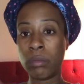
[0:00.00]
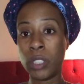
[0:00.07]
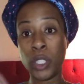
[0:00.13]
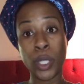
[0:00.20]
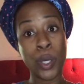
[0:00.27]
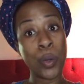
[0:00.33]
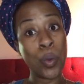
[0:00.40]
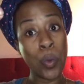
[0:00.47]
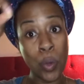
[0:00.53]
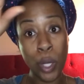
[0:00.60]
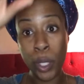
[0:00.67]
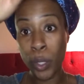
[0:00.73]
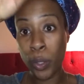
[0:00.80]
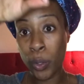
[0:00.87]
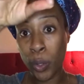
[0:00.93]

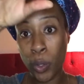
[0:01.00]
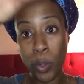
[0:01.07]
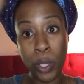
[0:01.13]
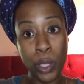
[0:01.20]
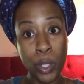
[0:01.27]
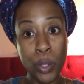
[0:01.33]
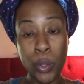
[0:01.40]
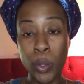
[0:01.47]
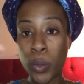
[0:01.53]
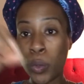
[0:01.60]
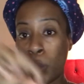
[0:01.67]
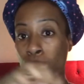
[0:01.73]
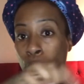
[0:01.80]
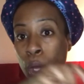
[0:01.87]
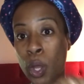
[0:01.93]
oil the little,